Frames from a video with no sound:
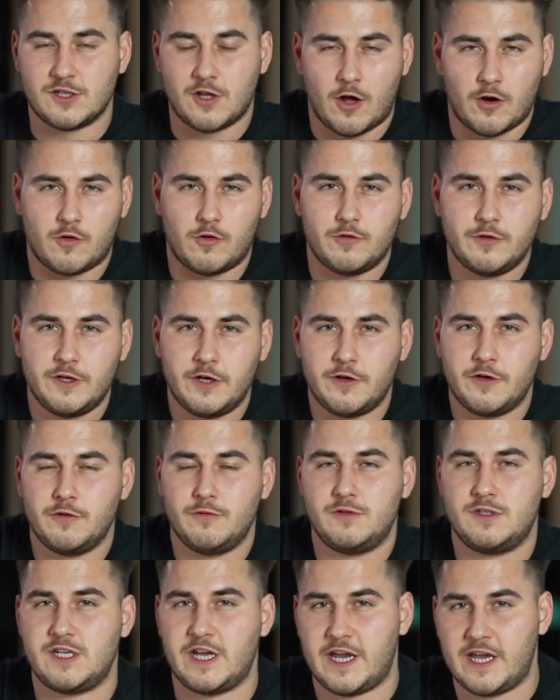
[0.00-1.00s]
not only are
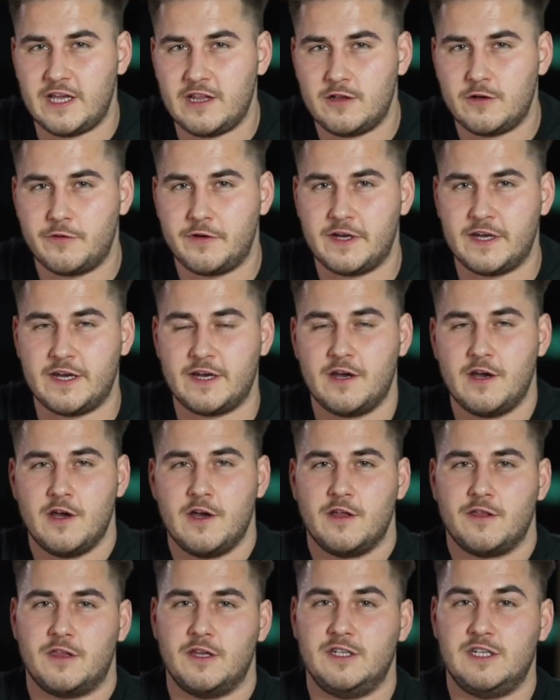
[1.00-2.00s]
you tailoring
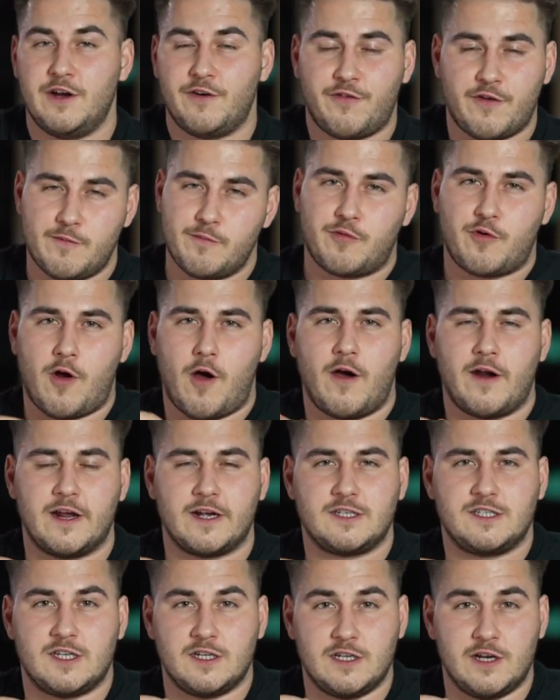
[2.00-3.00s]
the different
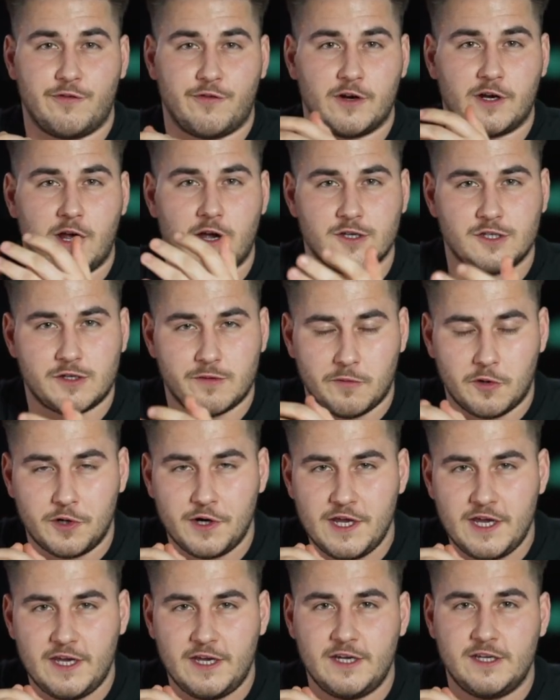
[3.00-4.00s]
products to different customer
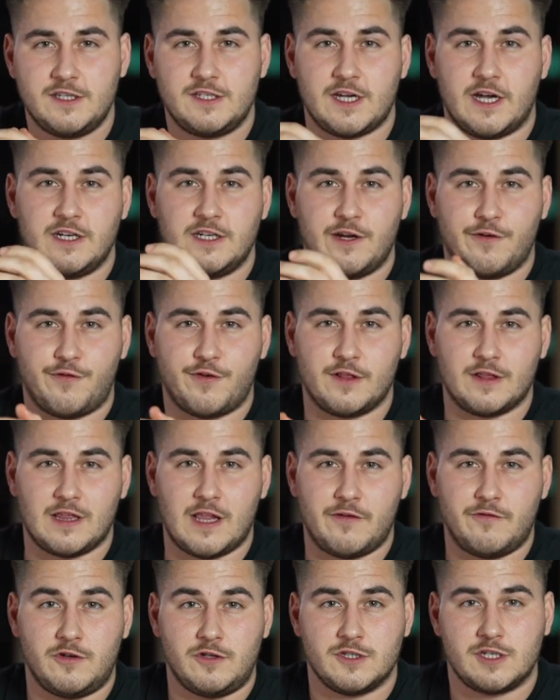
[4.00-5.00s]
needs and different
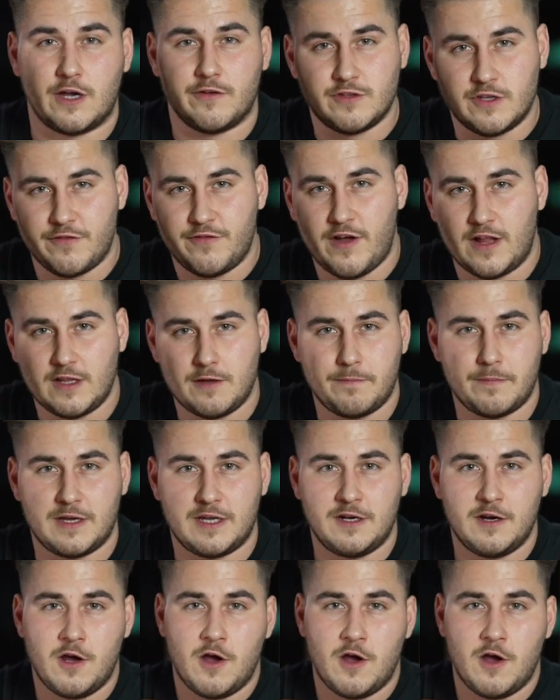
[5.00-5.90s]
levels of development,